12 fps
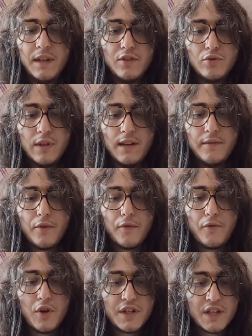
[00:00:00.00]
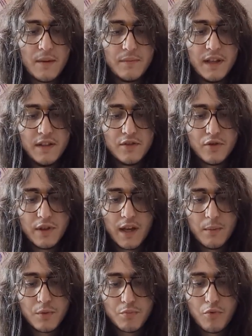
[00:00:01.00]
me to deliver fresh updates on the
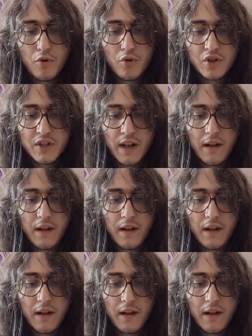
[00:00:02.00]
game's progress,